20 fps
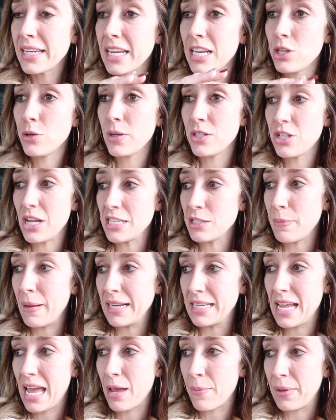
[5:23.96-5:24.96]
I need to adjust rest my
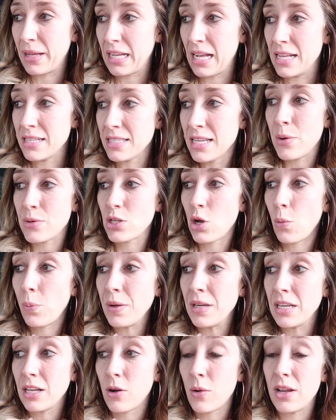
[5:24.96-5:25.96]
day because I was
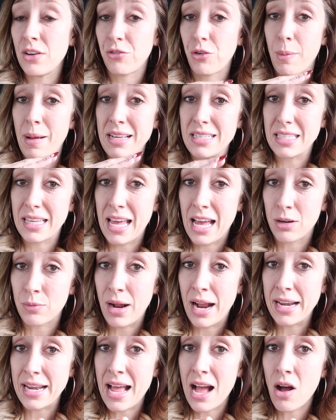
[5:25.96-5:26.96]
hoping to go in for my scan
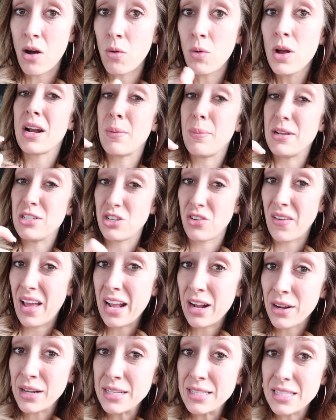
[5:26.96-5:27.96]
right now, run a bunch of
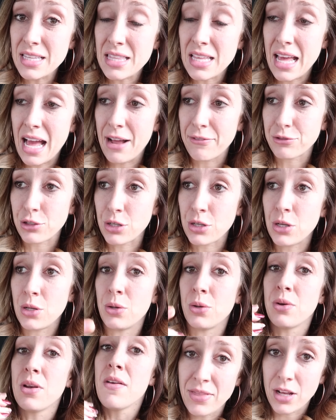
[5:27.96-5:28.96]
errands in the
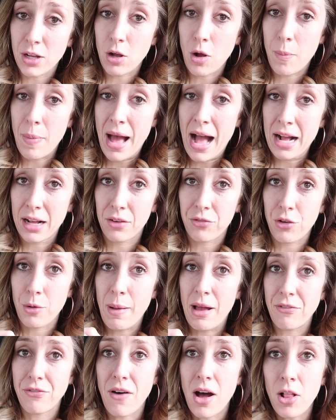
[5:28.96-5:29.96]
afternoon, and then go back for
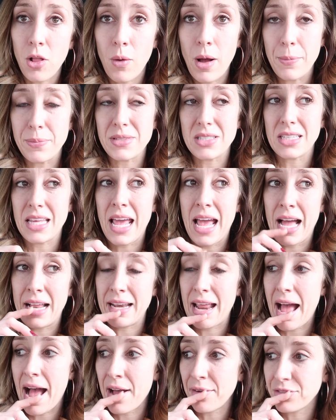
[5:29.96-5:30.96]
my follow-up
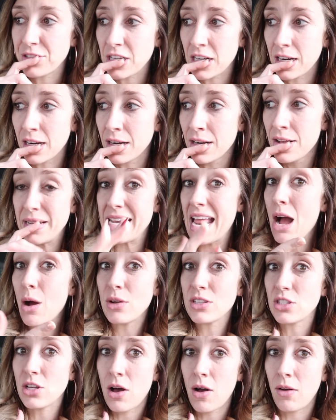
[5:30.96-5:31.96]
scan after, but now
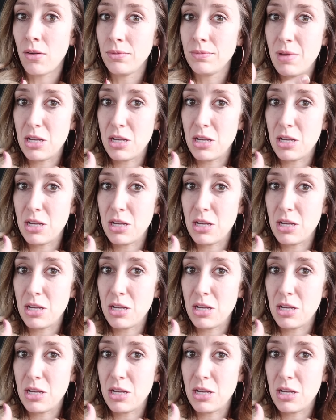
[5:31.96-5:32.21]
it's all